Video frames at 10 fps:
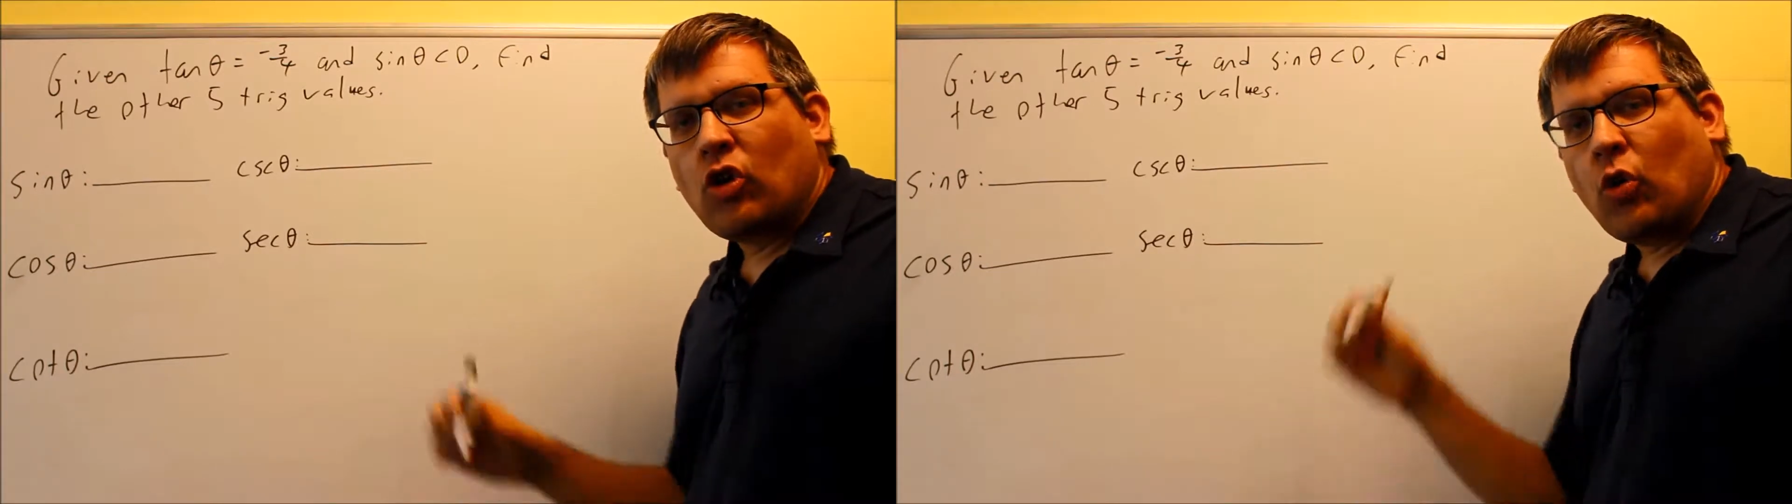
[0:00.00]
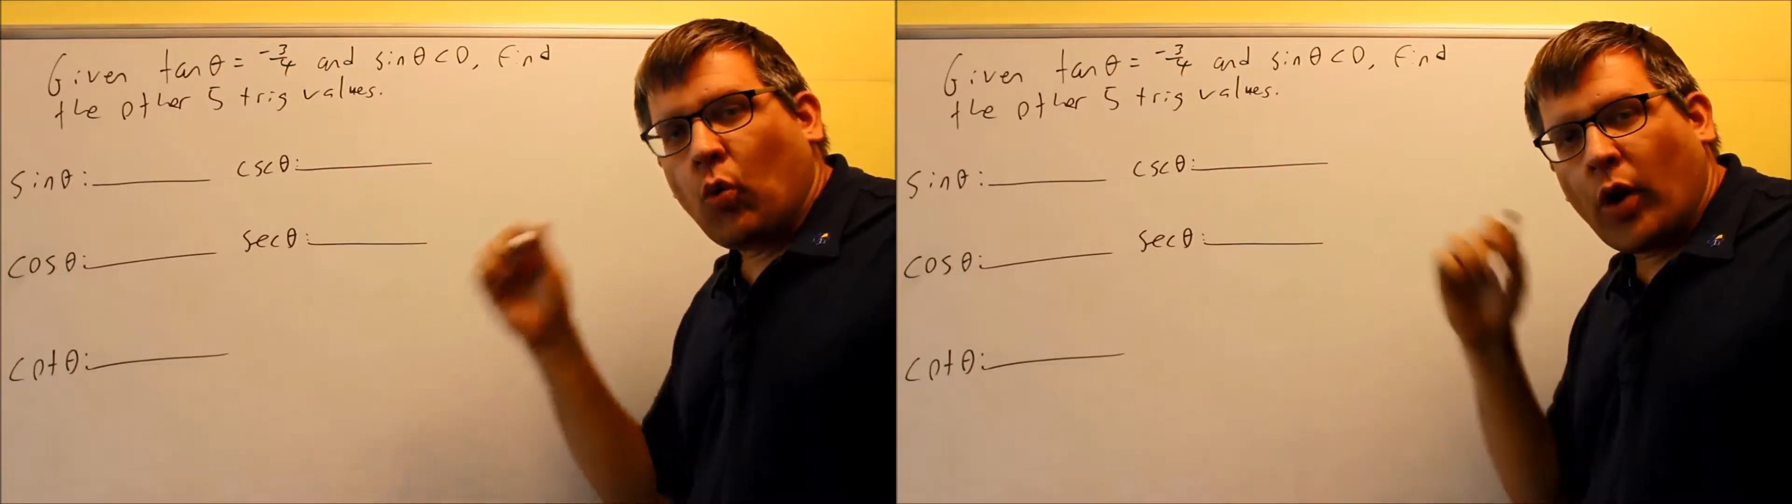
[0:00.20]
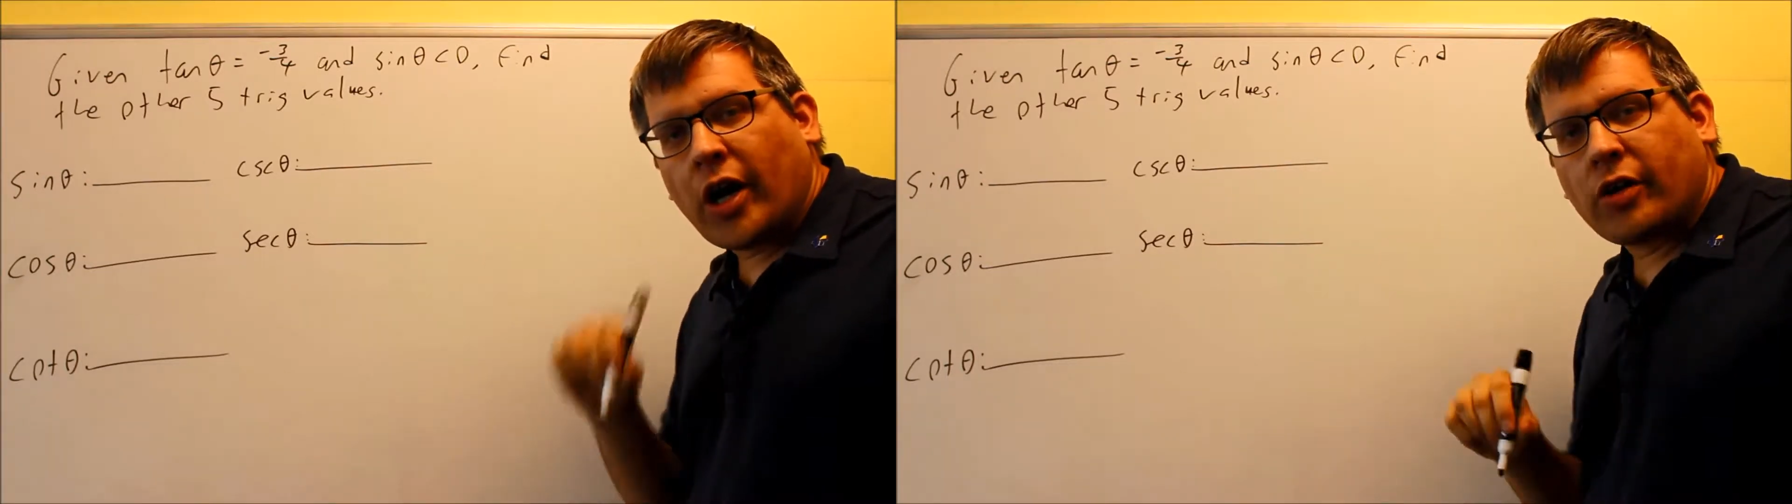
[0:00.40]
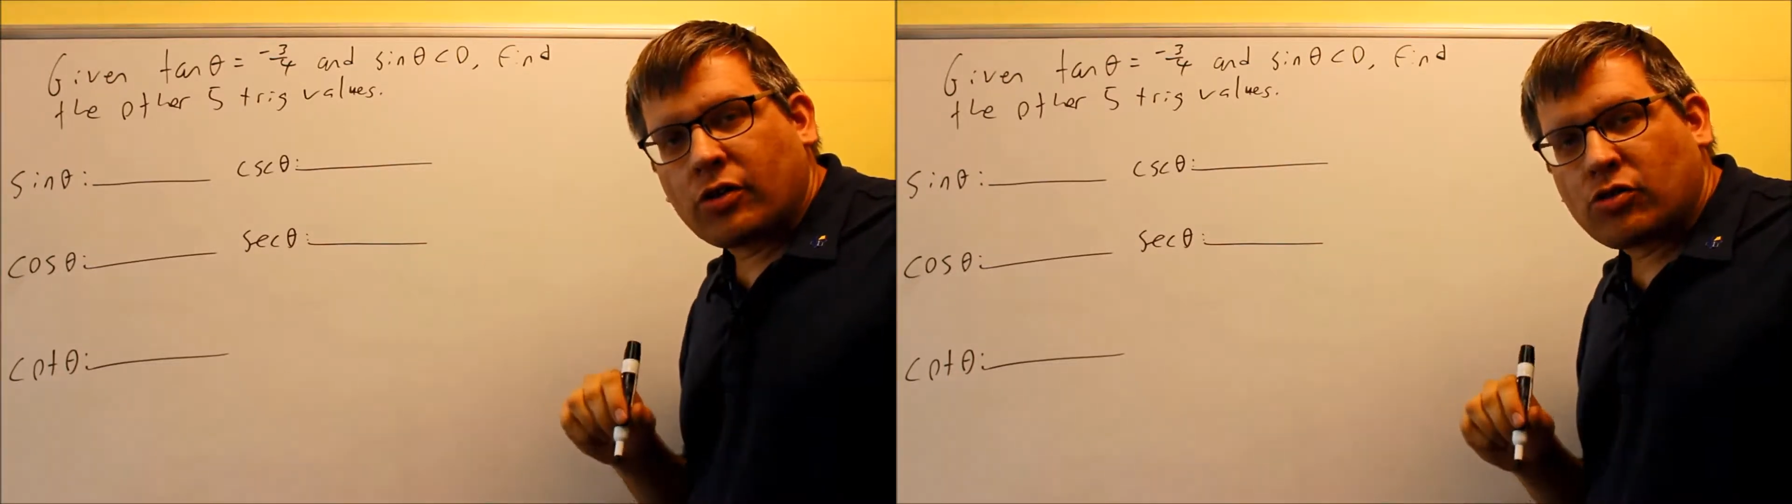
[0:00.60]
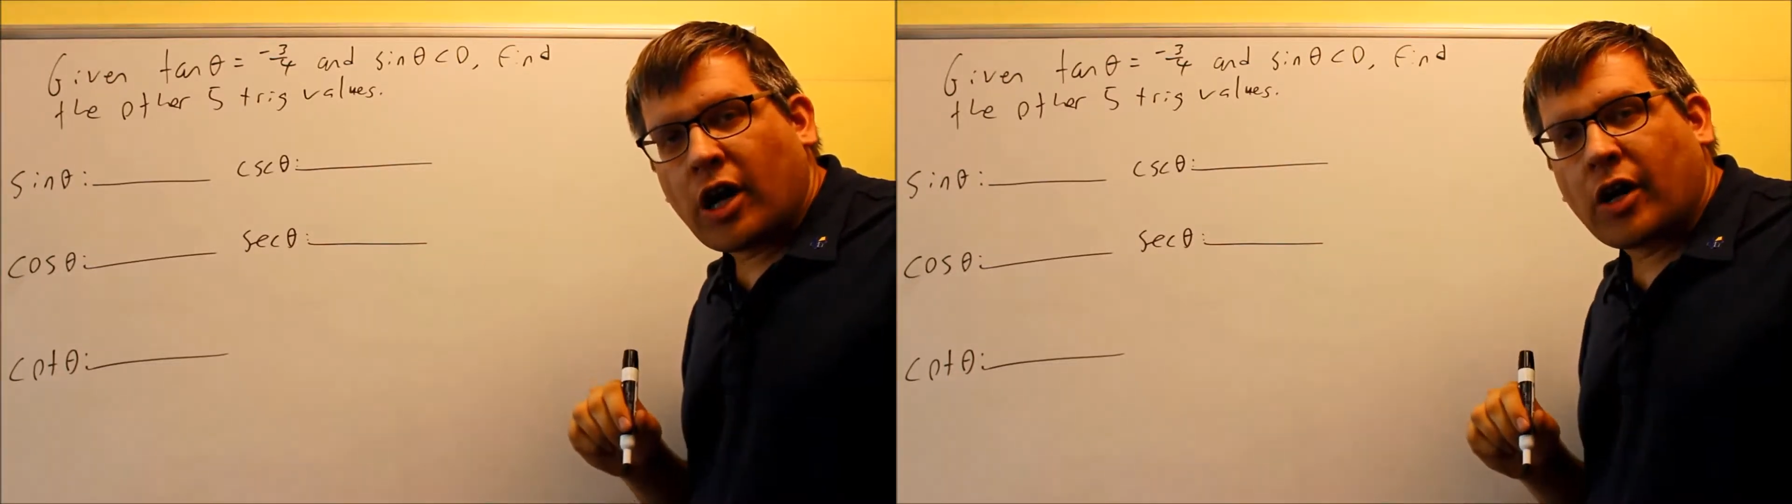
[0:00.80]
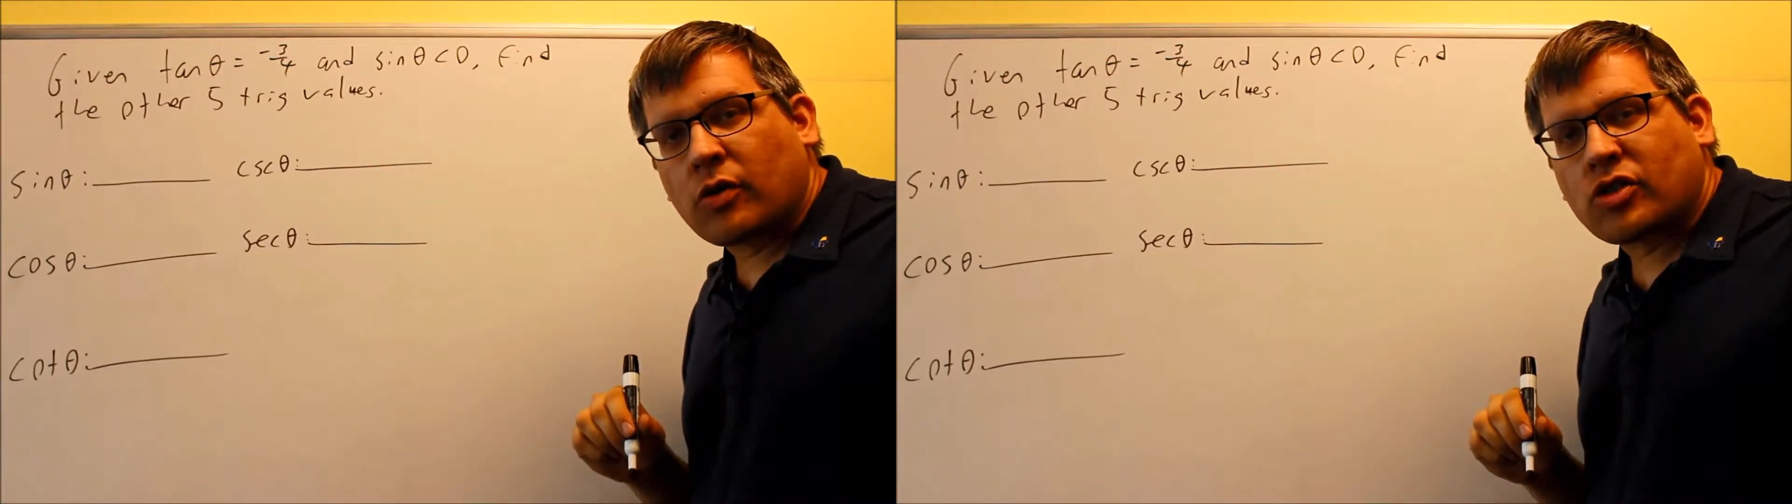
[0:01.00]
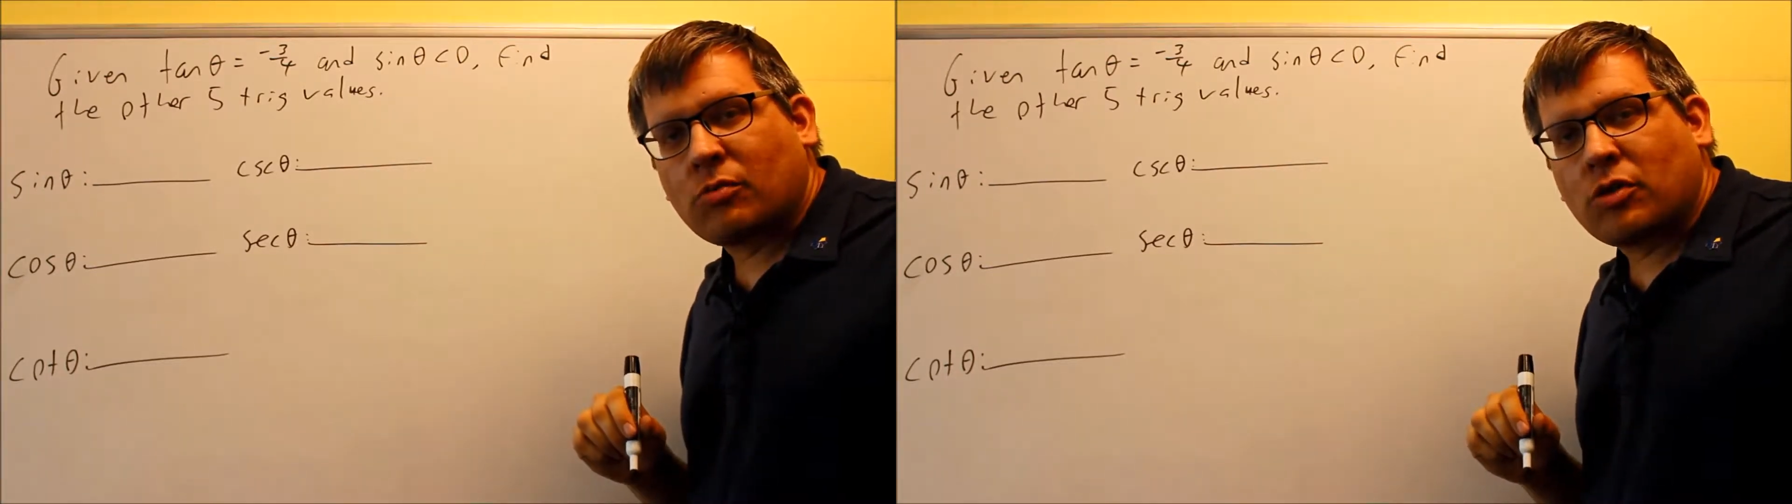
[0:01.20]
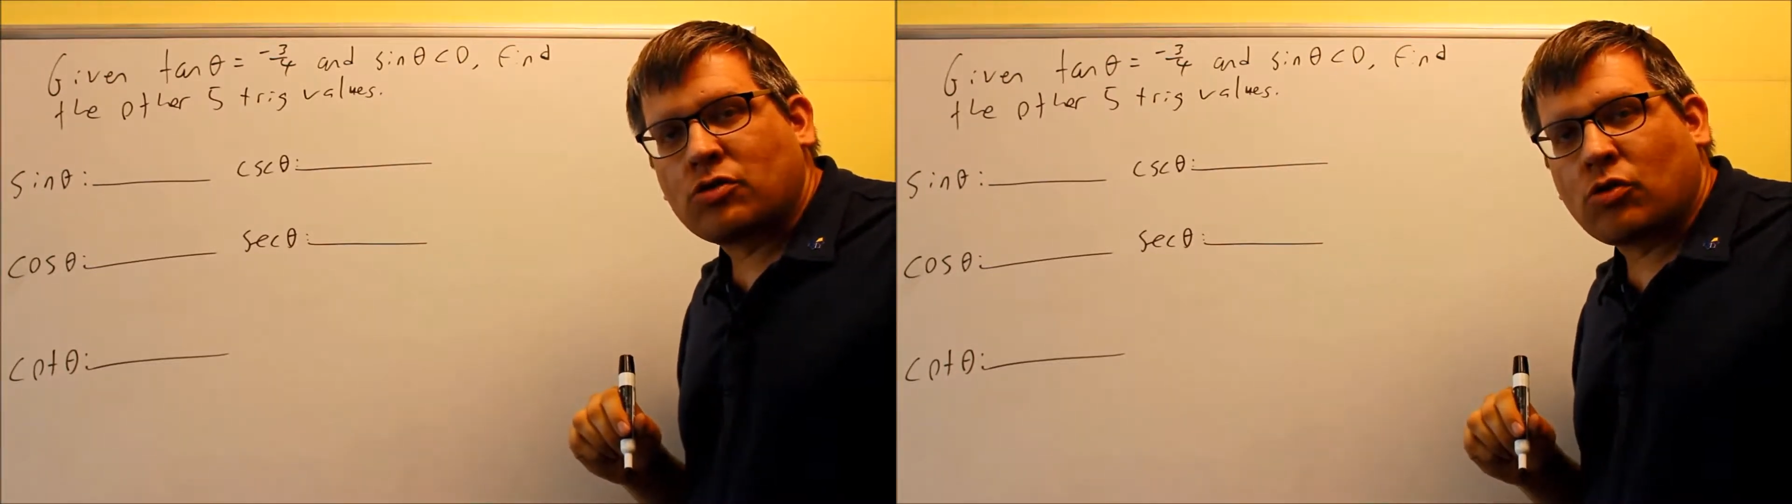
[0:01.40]
where the triangle is
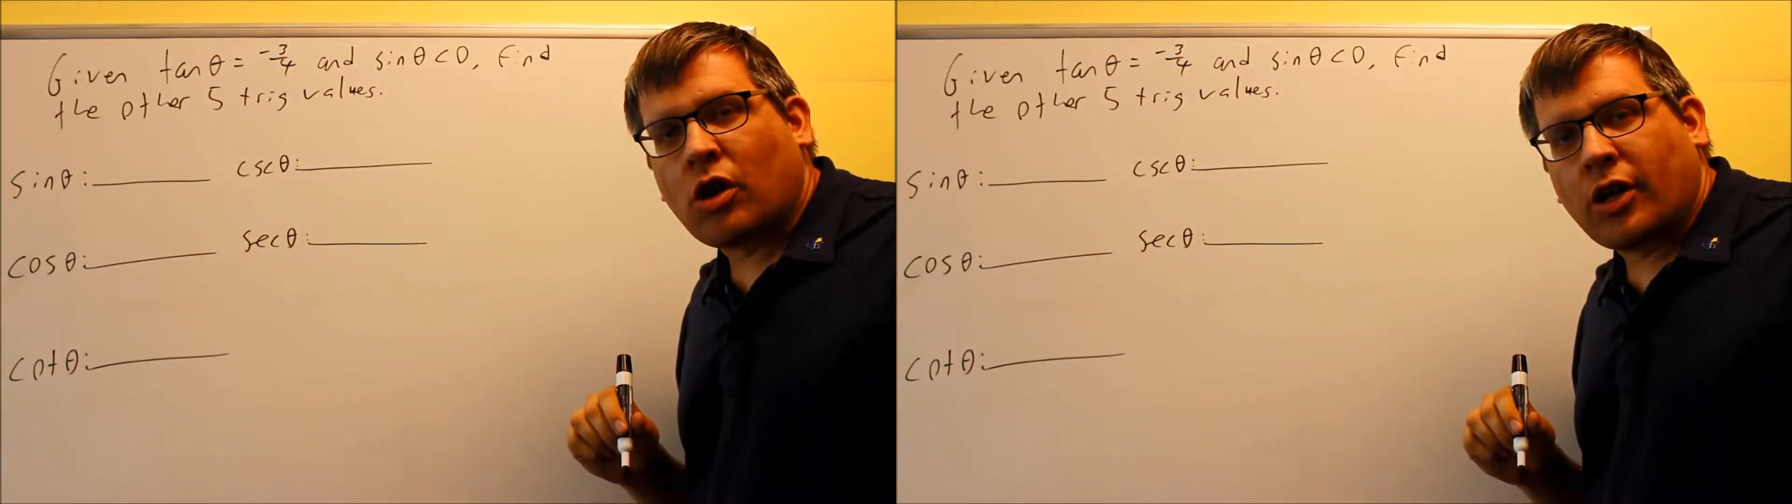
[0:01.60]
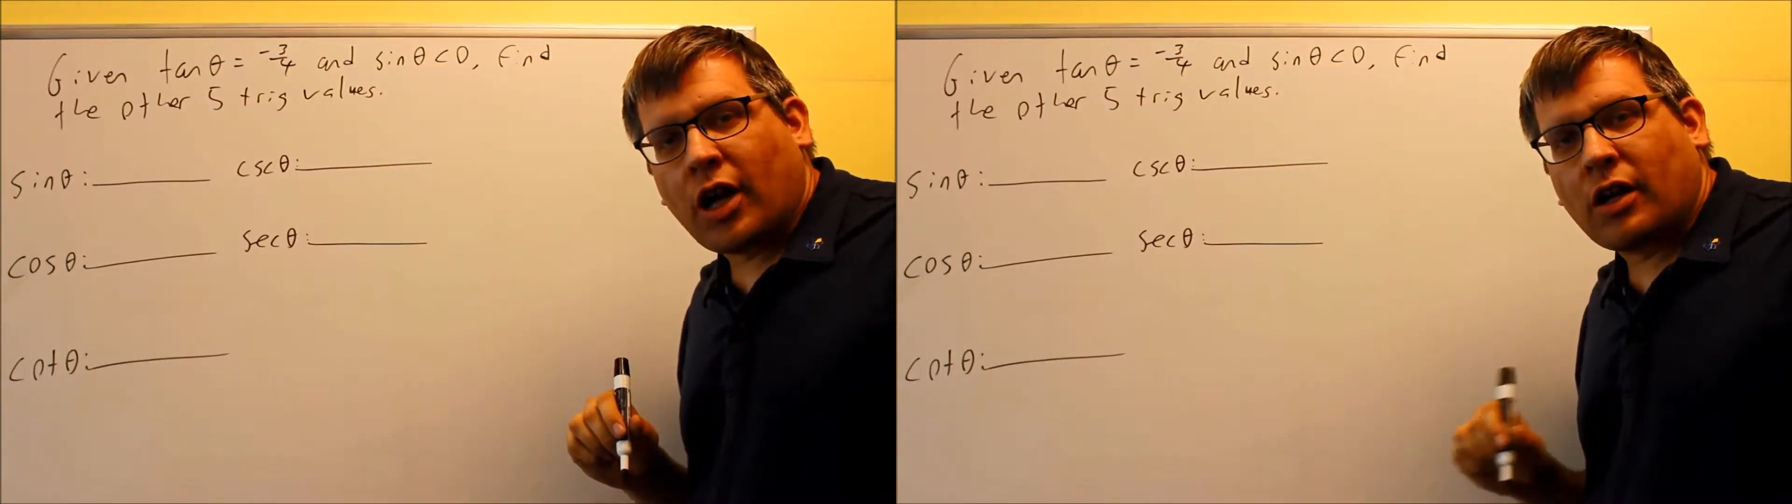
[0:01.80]
going to be drawn at.